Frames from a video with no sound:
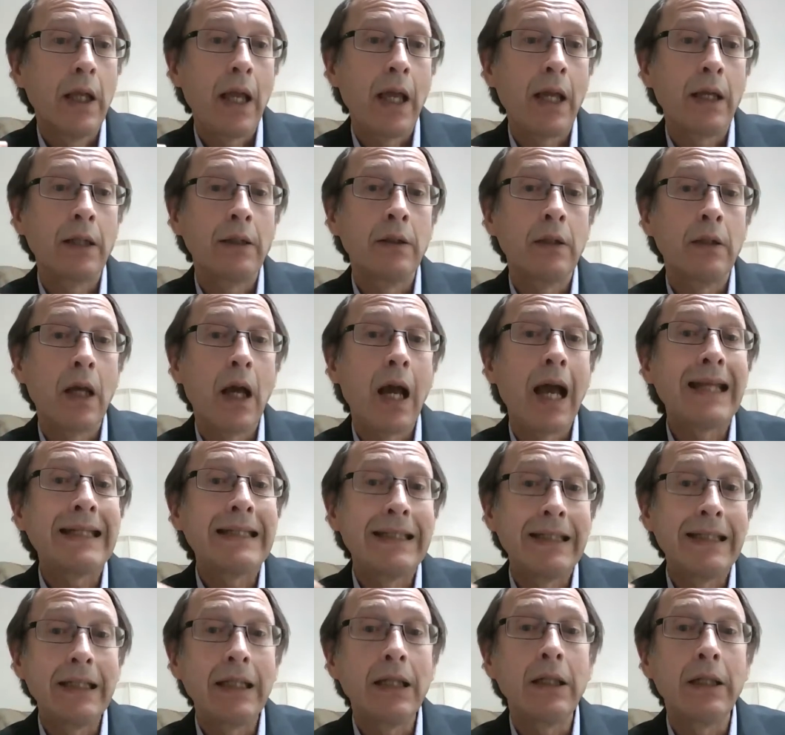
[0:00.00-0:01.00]
And
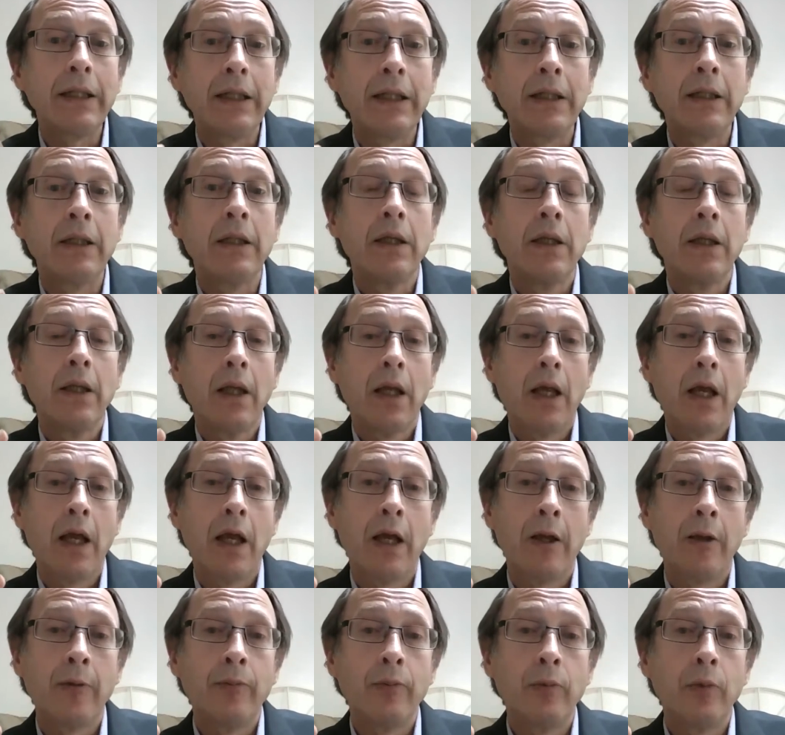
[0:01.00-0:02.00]
ideally,
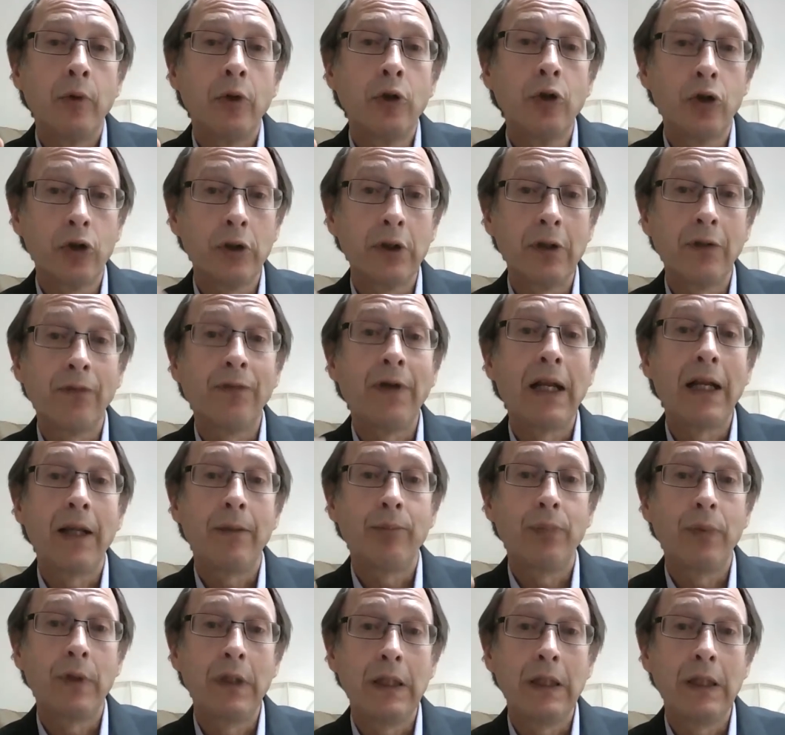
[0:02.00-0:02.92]
you should develop